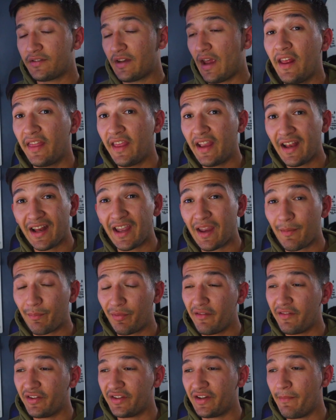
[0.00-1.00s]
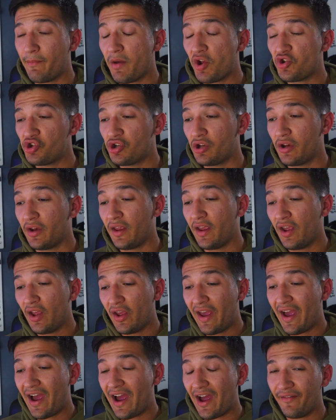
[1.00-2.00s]
And I think, like I previously mentioned,
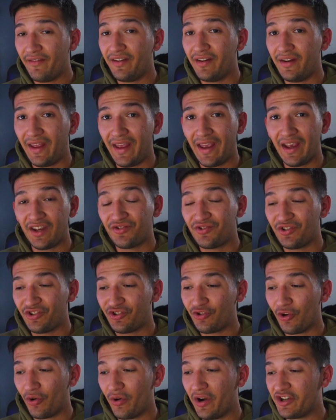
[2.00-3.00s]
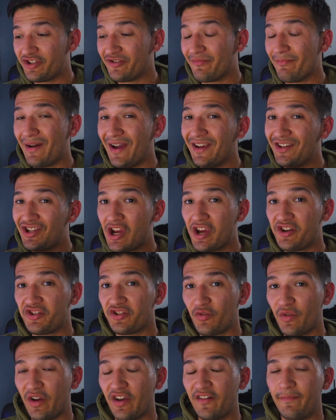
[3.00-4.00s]
having extra storage might change
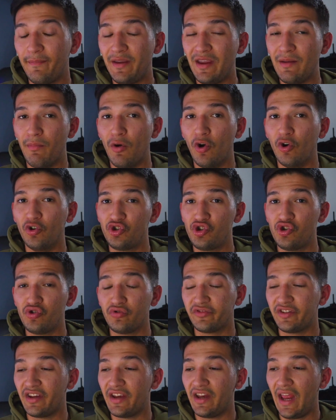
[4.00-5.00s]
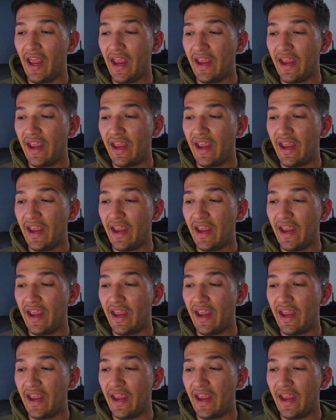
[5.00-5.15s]
the way of people choosing